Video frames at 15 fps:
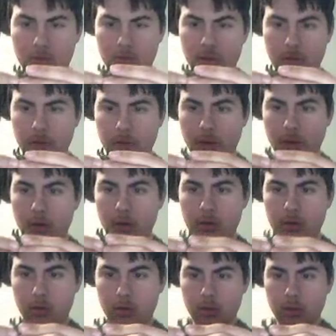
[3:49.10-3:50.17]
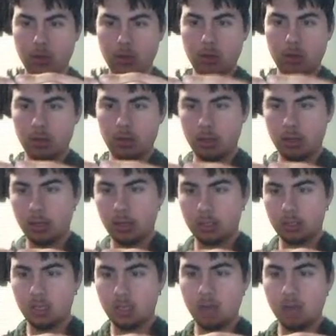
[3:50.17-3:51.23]
are. Kind of snap
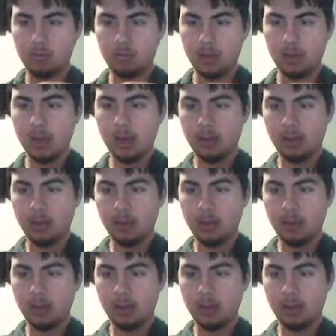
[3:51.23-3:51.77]
them together.